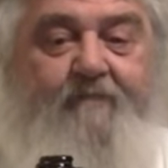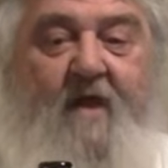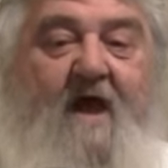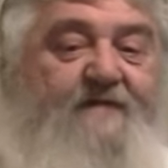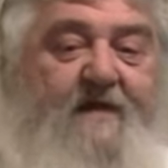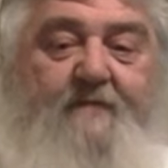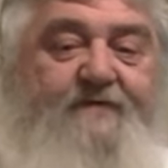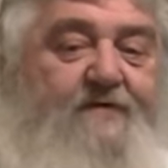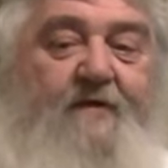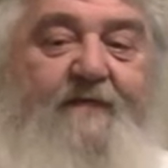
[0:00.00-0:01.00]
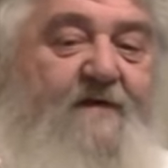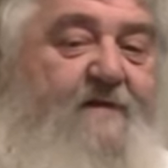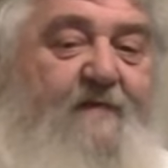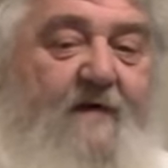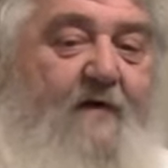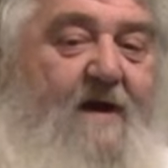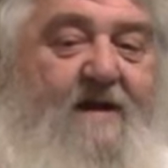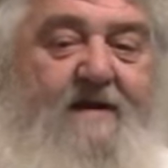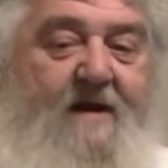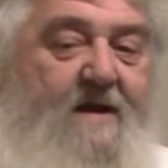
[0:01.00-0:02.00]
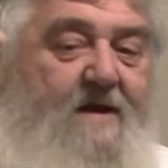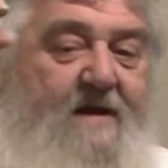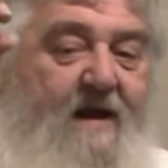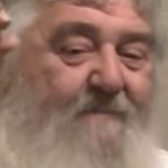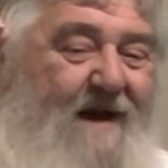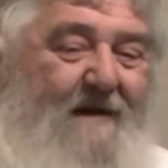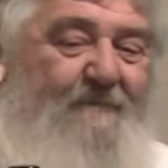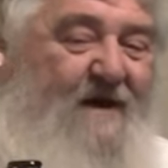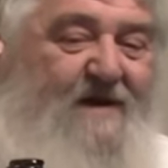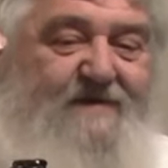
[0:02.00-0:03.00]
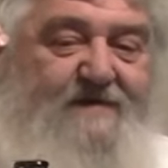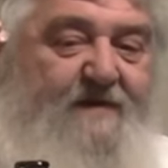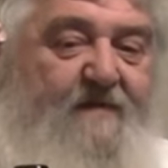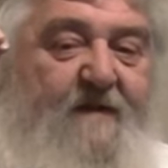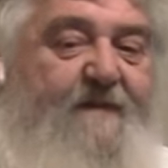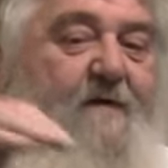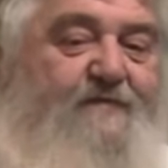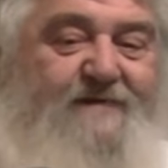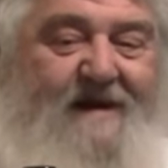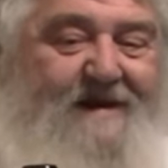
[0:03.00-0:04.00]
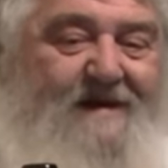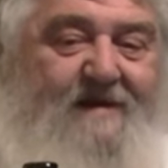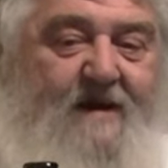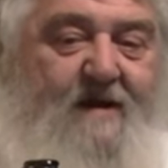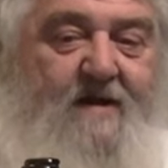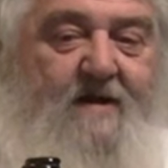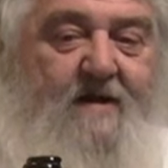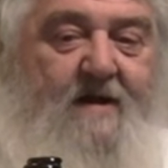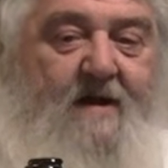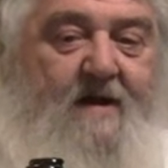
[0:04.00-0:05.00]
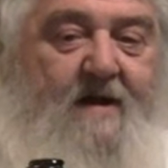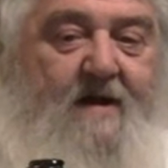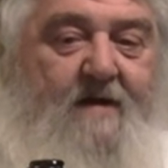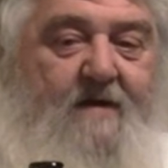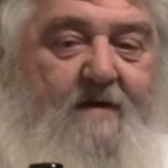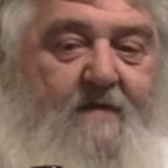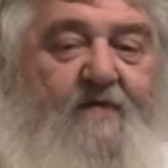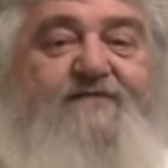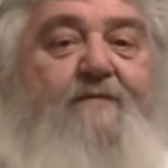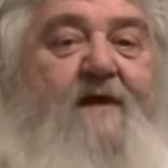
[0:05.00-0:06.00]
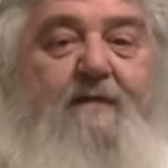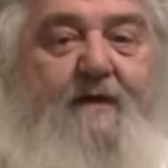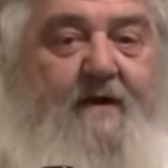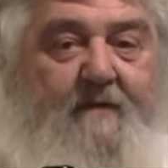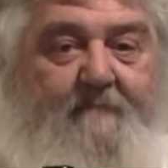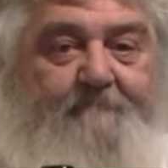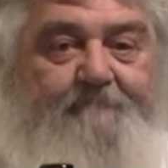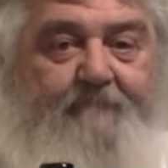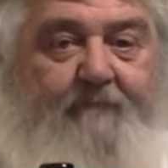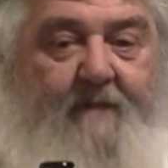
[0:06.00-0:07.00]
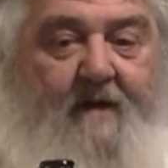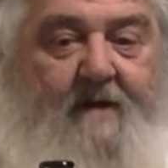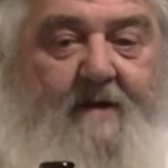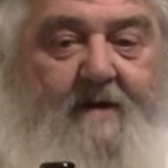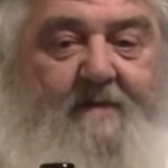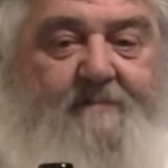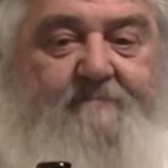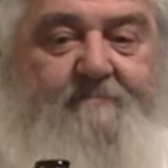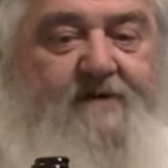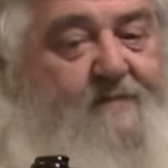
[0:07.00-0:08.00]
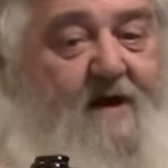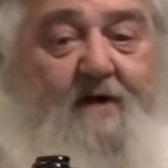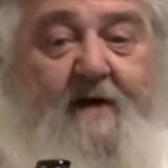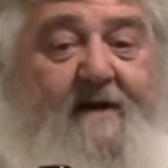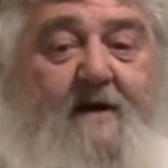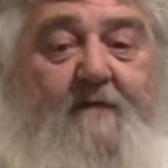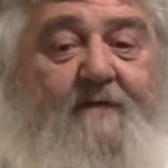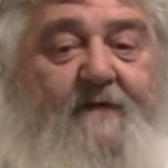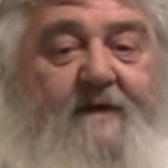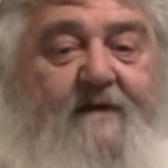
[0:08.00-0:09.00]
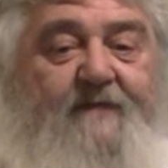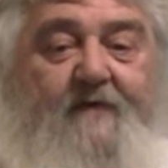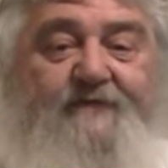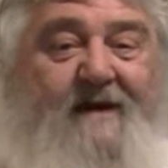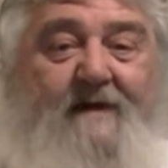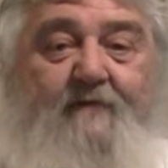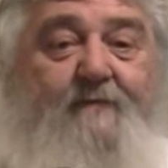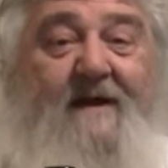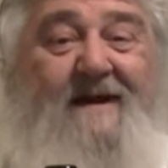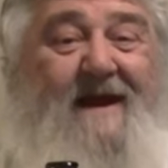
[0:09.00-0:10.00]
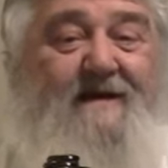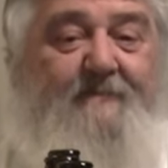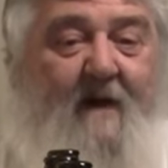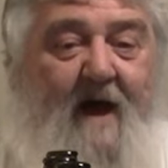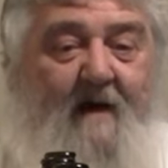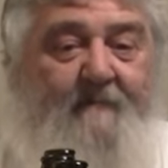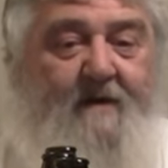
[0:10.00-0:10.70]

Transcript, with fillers: Guys, I'm going to do a 3 different grade. In my opinion, the 13 was a B beer. Numeric rating on the 13 would be an 85.